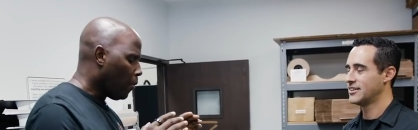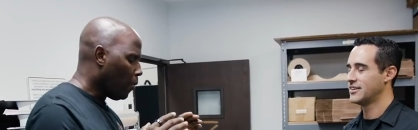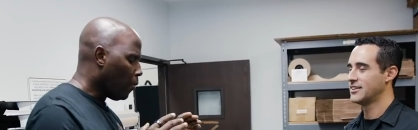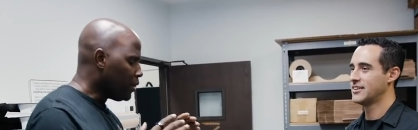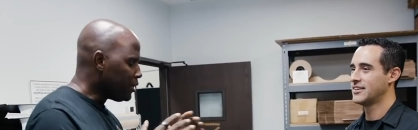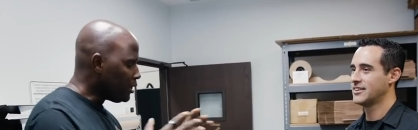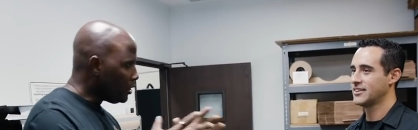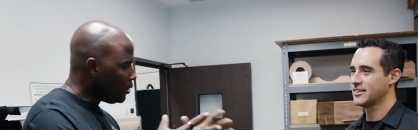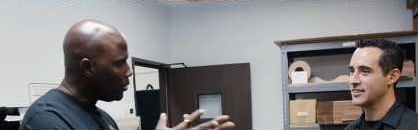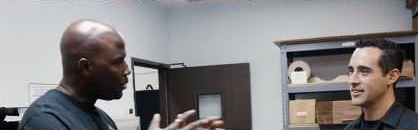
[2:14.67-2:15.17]

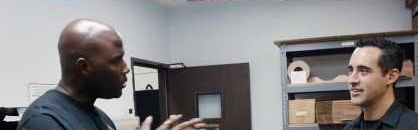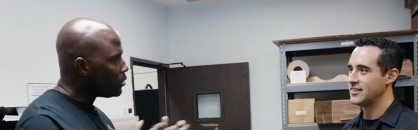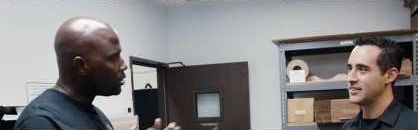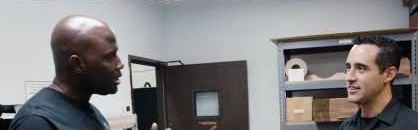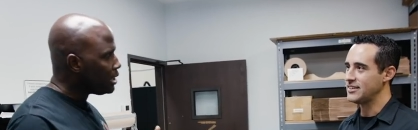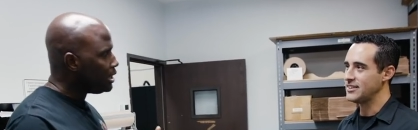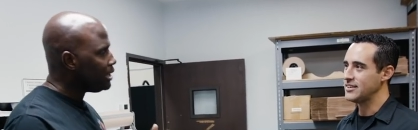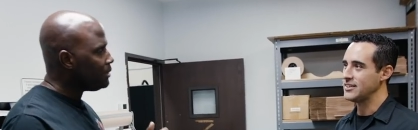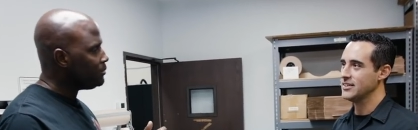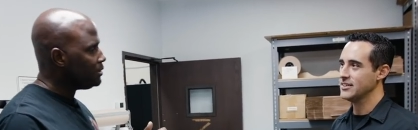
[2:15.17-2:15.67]
Speaker 1: When the order
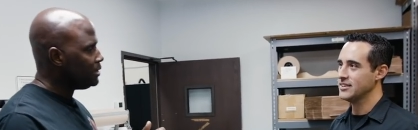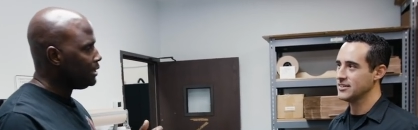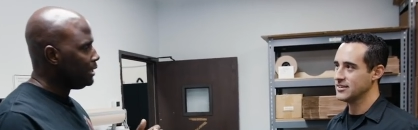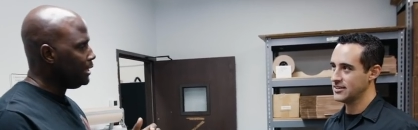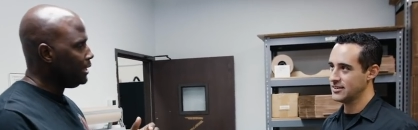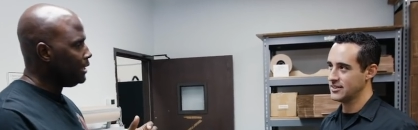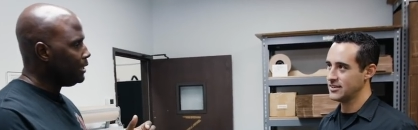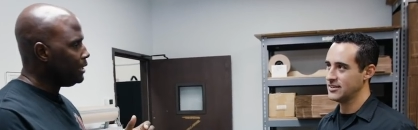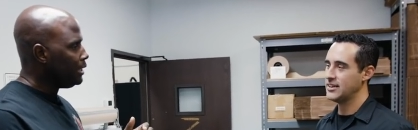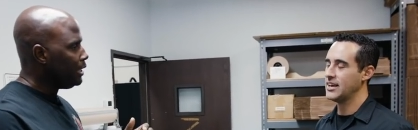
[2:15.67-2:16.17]
comes
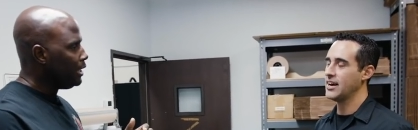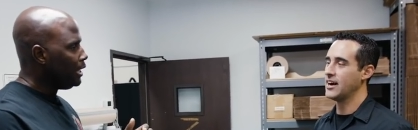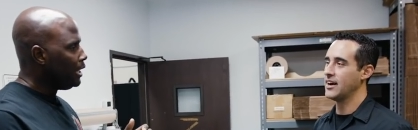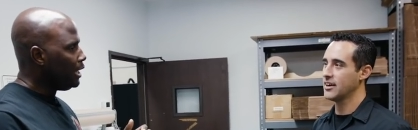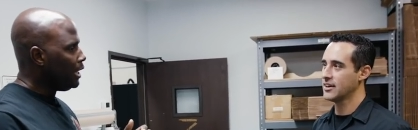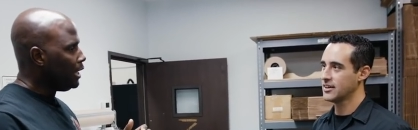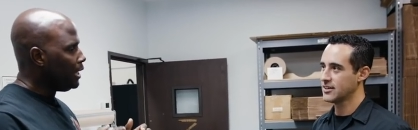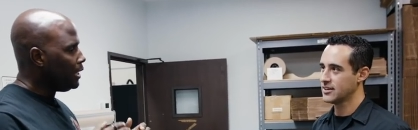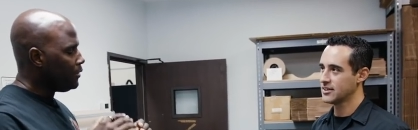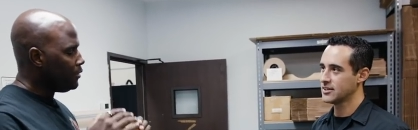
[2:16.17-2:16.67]
in,
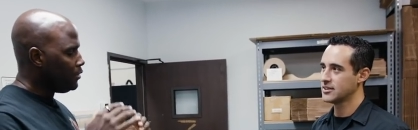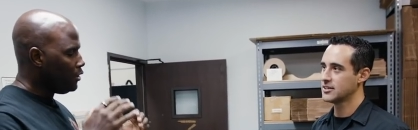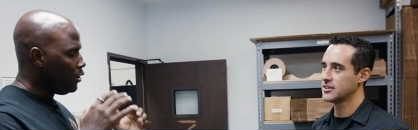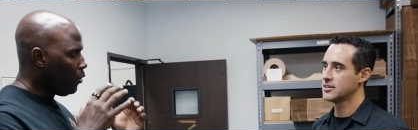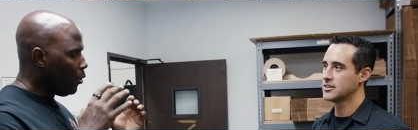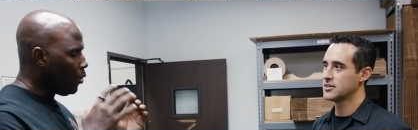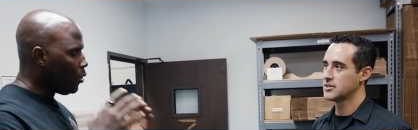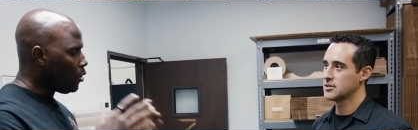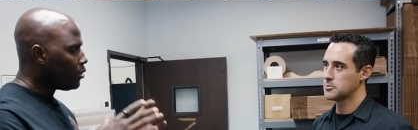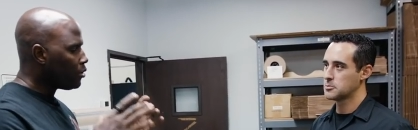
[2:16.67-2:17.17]

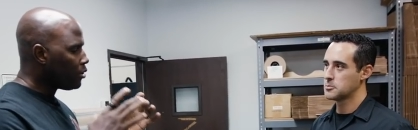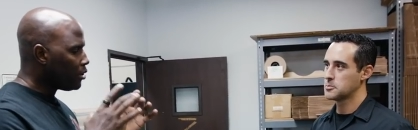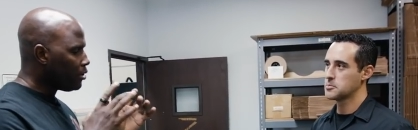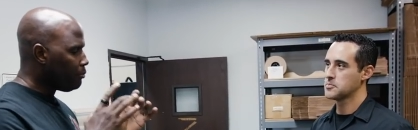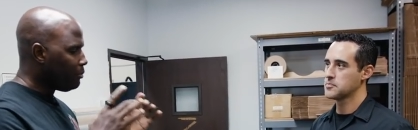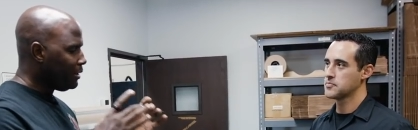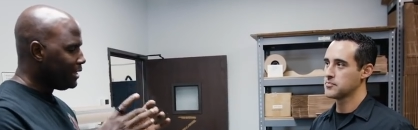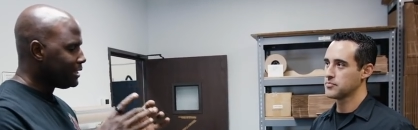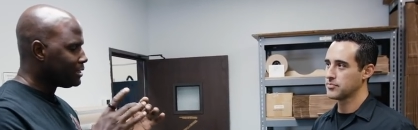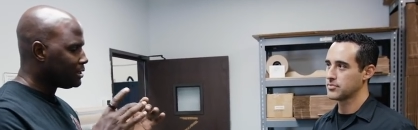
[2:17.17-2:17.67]
the
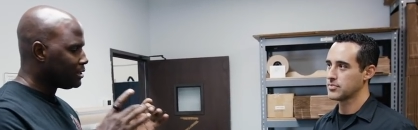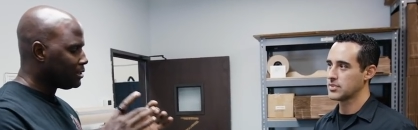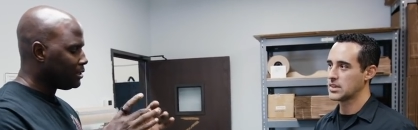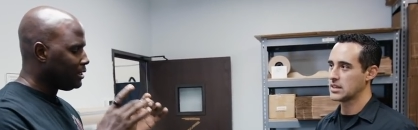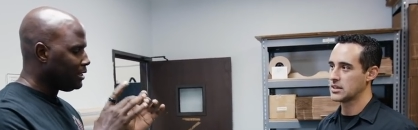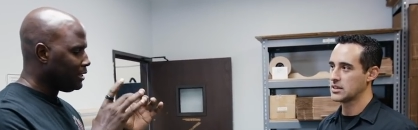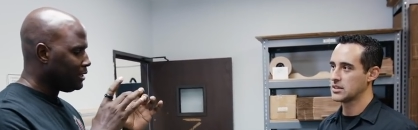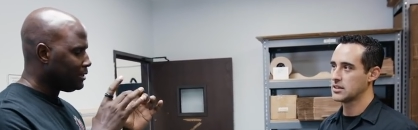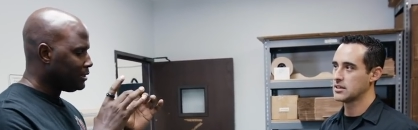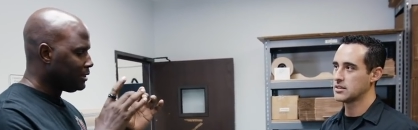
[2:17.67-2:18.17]
order
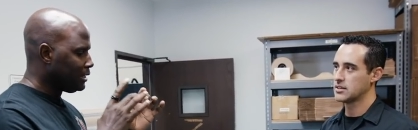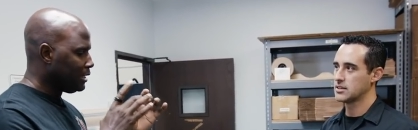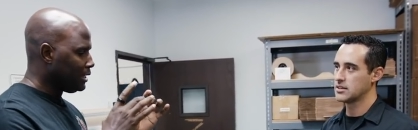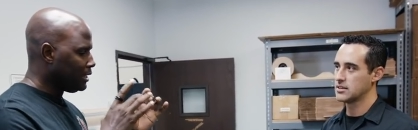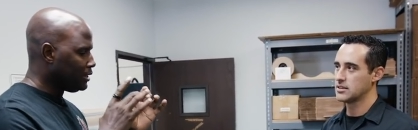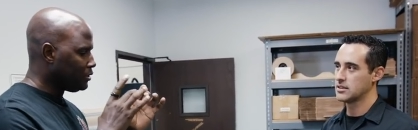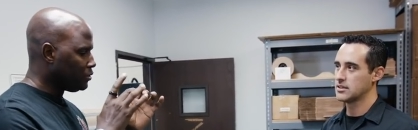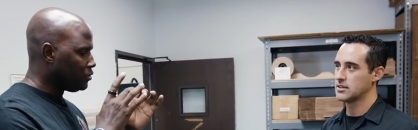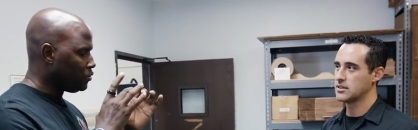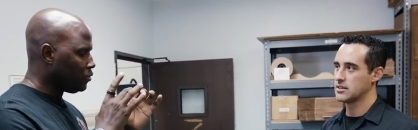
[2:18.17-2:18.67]
basically
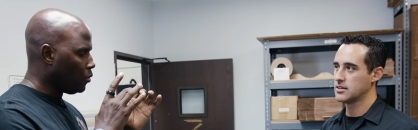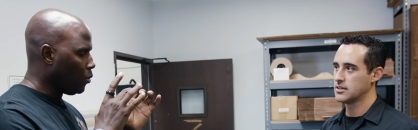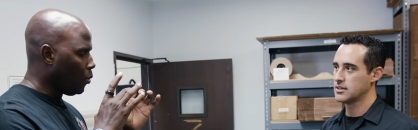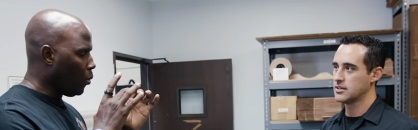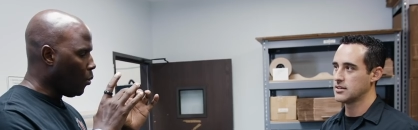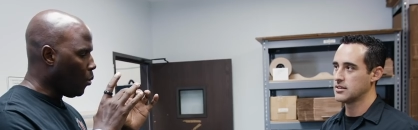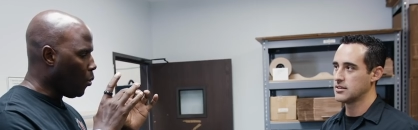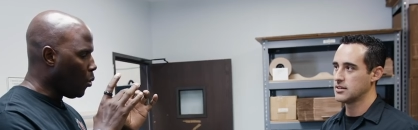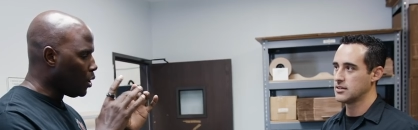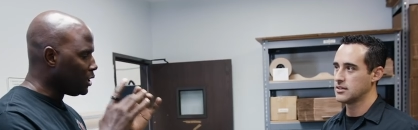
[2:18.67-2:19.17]
says
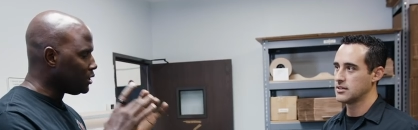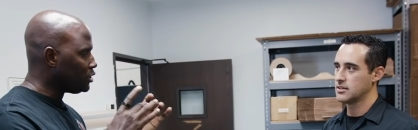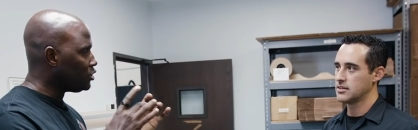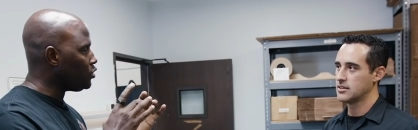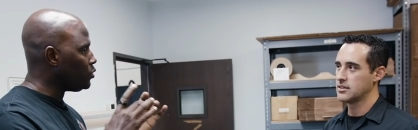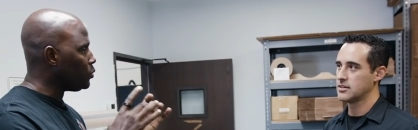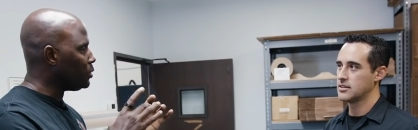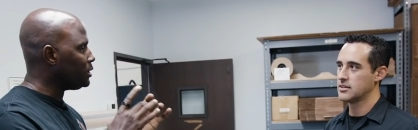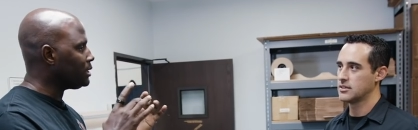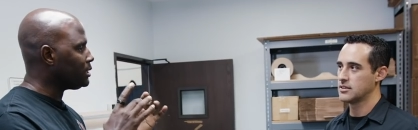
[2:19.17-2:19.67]
what
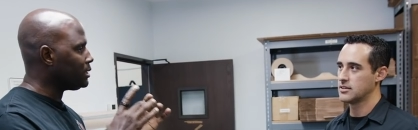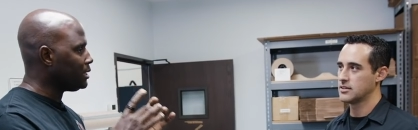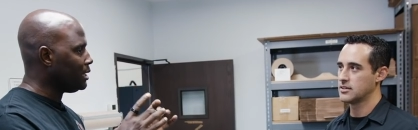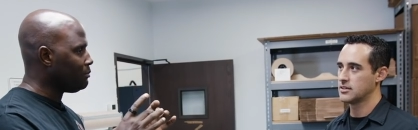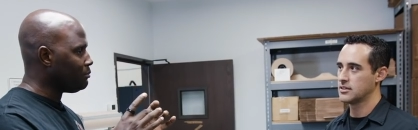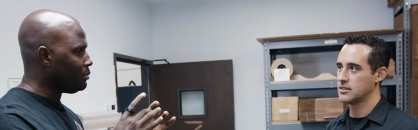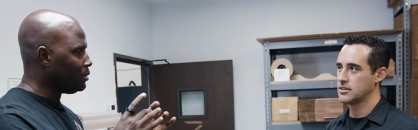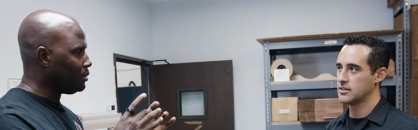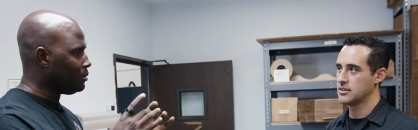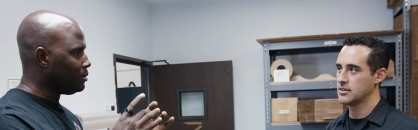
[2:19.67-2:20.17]
to
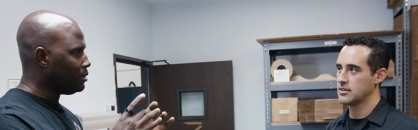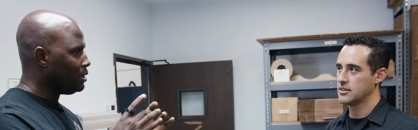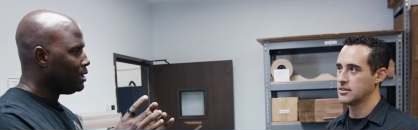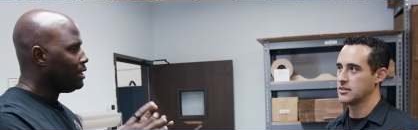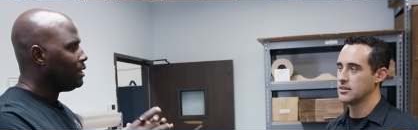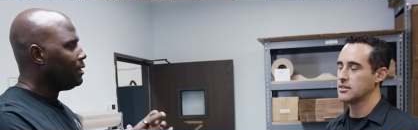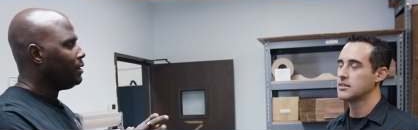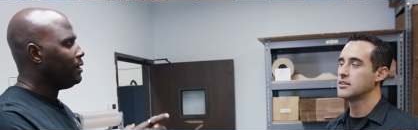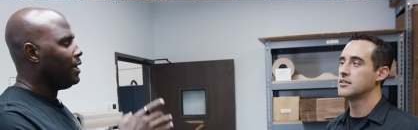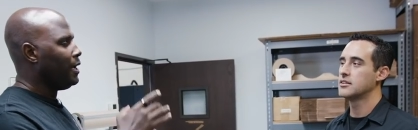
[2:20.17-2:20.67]
assemble,
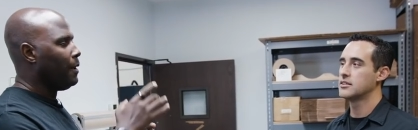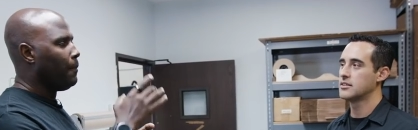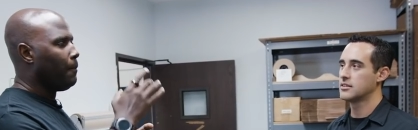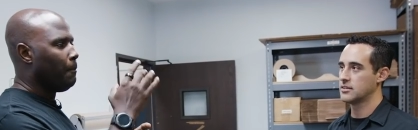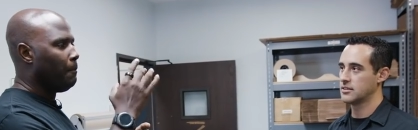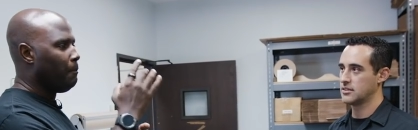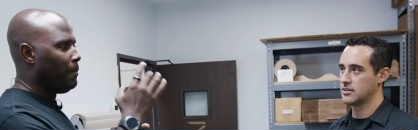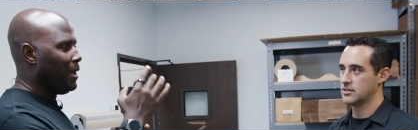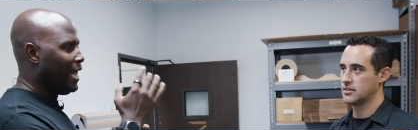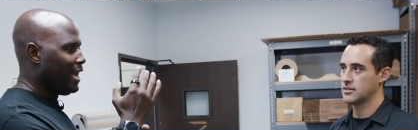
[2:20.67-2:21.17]

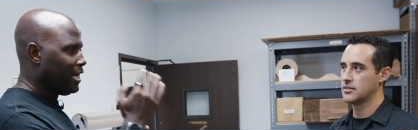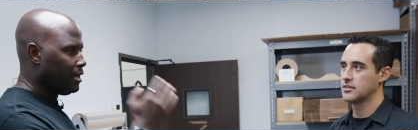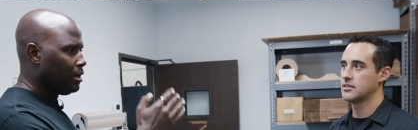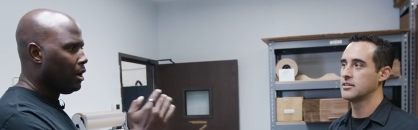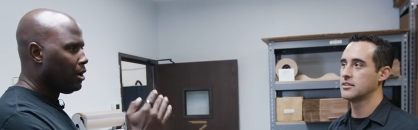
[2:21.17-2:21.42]
and